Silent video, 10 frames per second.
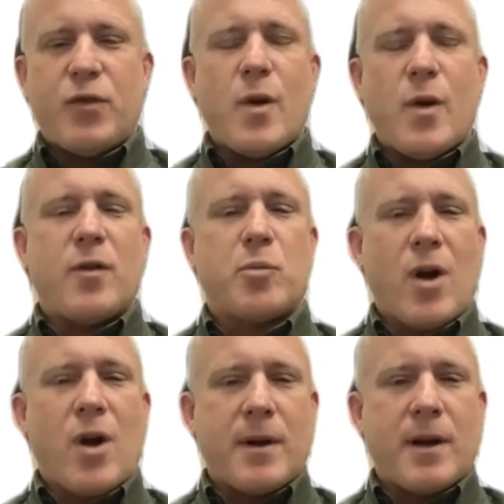is if you have
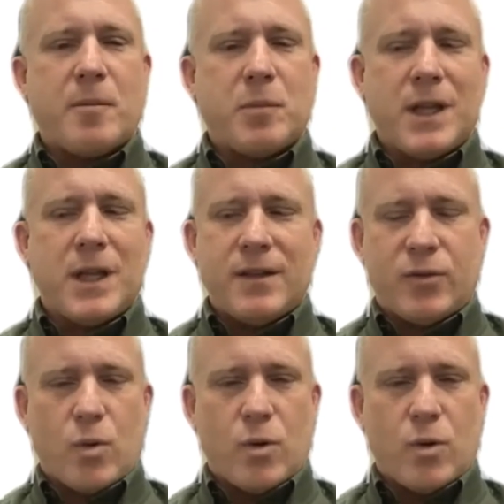a primary blood